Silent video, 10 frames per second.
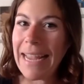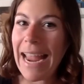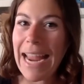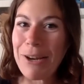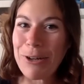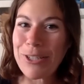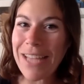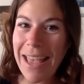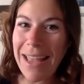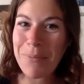eight or
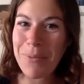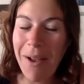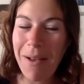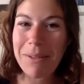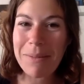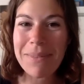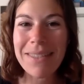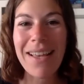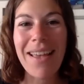10 problems.